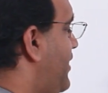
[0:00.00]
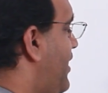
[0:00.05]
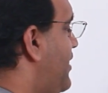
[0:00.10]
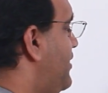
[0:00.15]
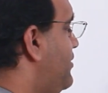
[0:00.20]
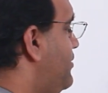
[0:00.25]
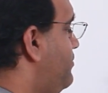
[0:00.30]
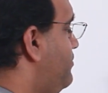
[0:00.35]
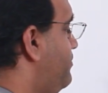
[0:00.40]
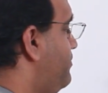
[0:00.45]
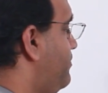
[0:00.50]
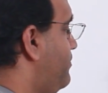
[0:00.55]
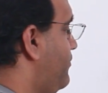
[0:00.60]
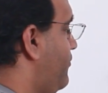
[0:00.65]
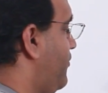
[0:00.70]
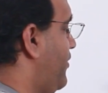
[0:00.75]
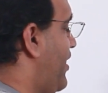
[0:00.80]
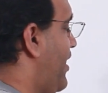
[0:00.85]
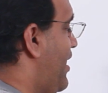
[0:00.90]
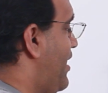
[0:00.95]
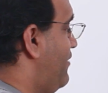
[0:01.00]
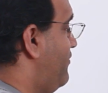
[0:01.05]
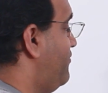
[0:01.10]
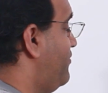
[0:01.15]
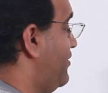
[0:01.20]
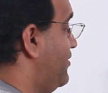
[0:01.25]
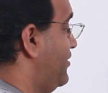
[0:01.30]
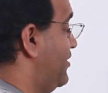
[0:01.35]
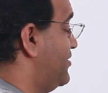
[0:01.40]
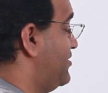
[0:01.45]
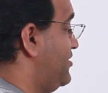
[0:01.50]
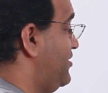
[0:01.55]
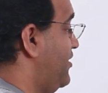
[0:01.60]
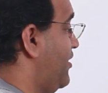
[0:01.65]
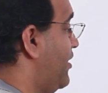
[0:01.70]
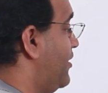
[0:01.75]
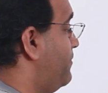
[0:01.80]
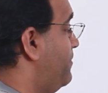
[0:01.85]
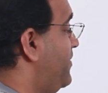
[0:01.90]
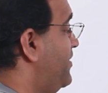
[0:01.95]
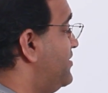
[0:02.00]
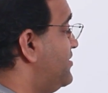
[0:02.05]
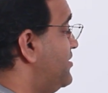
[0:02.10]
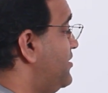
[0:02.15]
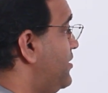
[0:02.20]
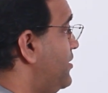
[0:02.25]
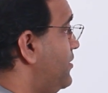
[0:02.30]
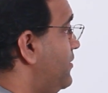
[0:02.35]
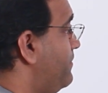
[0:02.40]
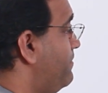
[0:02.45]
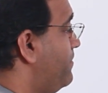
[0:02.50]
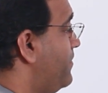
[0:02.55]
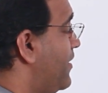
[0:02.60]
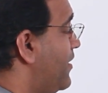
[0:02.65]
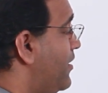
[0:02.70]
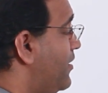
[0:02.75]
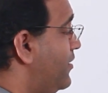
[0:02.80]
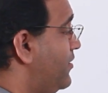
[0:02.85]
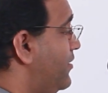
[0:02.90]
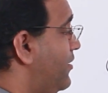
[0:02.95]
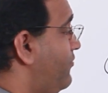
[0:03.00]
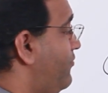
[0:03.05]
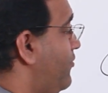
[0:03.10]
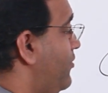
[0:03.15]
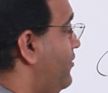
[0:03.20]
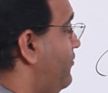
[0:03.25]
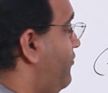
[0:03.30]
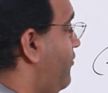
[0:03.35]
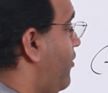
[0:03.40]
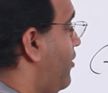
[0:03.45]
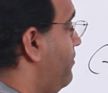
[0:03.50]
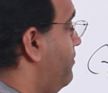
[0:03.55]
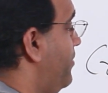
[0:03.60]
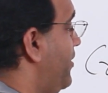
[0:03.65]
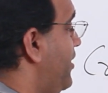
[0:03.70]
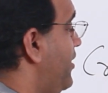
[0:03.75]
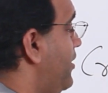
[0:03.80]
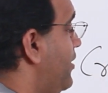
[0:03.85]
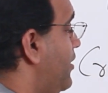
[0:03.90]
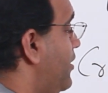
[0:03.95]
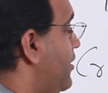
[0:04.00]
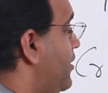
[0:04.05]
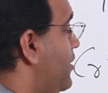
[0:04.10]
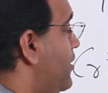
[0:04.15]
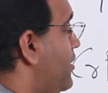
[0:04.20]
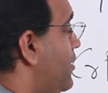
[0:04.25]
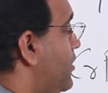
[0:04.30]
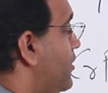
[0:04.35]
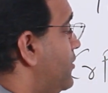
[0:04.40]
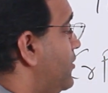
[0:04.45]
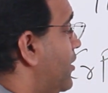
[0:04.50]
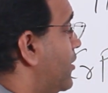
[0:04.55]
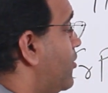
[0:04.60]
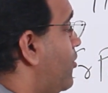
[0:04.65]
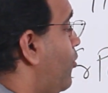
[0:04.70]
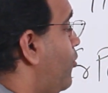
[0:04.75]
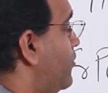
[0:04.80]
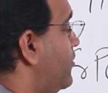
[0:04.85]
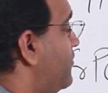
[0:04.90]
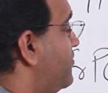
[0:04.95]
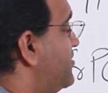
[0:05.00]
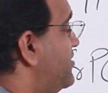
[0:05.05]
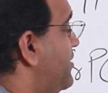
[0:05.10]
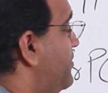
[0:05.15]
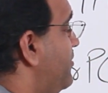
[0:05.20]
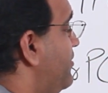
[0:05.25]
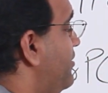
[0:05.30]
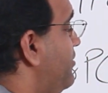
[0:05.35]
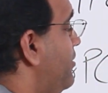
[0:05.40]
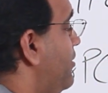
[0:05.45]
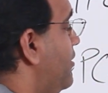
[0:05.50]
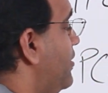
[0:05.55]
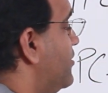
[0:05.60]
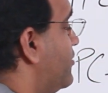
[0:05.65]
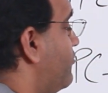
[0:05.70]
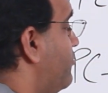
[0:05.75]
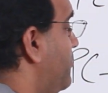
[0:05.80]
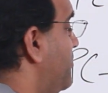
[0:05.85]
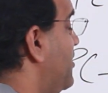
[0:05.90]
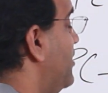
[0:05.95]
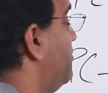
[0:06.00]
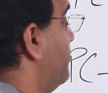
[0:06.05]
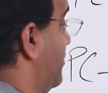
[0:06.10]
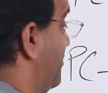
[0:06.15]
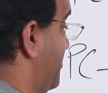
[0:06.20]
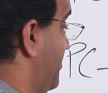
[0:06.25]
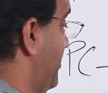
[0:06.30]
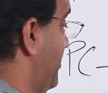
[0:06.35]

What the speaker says: Then we have the CRPC, the full form being the Code of Civil Criminal